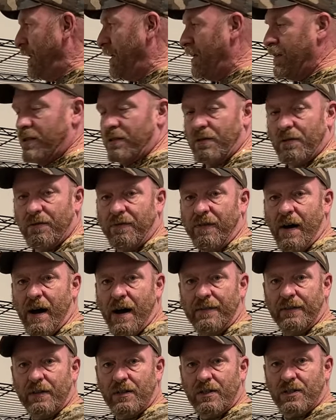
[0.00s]
is
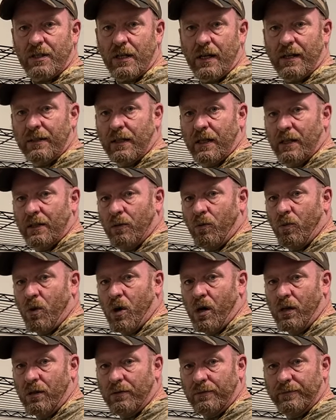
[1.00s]
find the stud in the
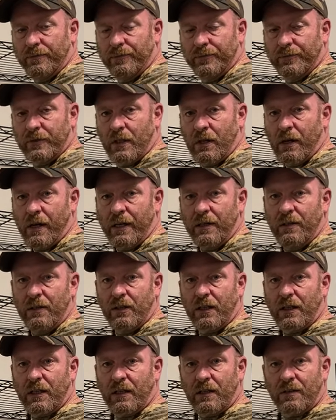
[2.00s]
wall. All right, you
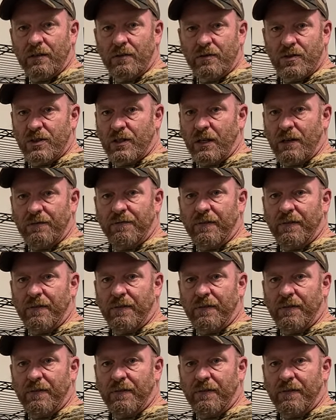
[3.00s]
can get a stud